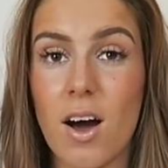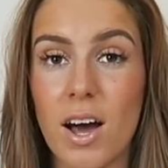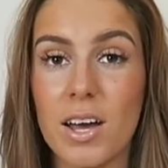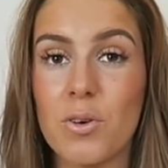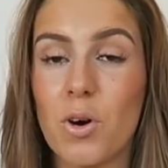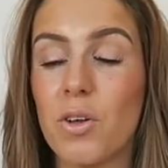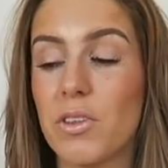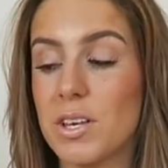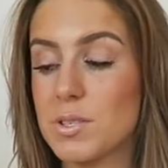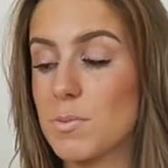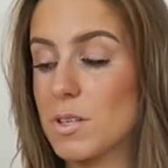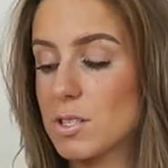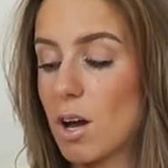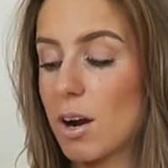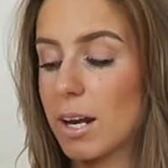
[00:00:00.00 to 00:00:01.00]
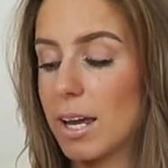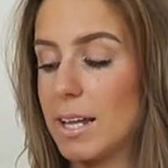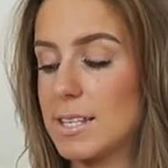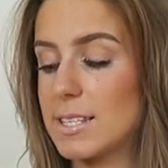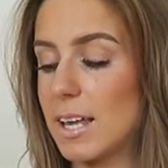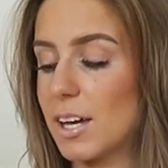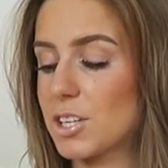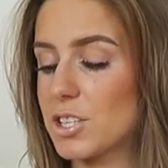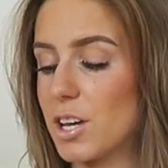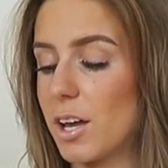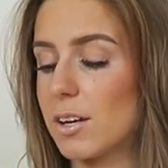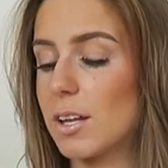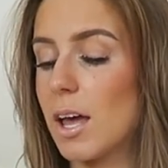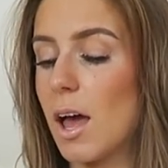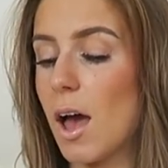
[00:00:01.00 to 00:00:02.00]
I got this from the Zara Kids
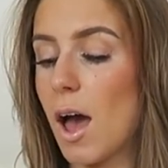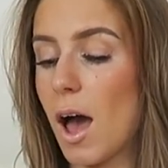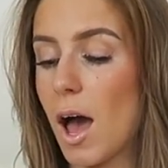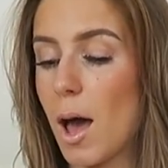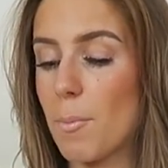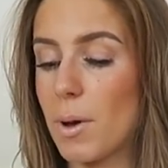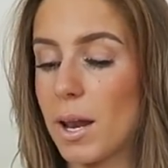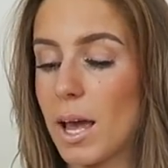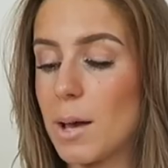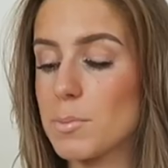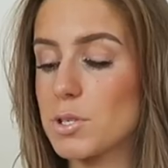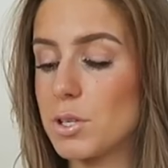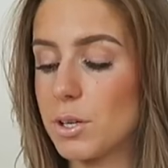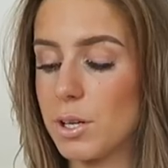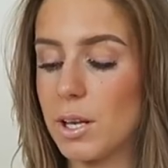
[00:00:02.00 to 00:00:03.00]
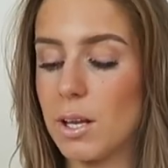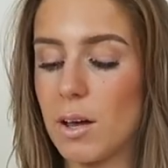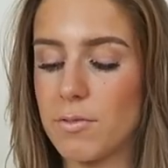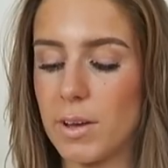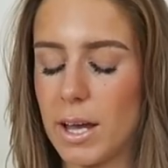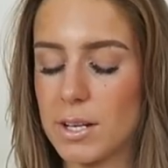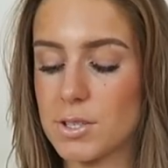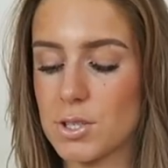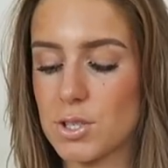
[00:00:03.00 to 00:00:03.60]
section um, and I absolutely love it.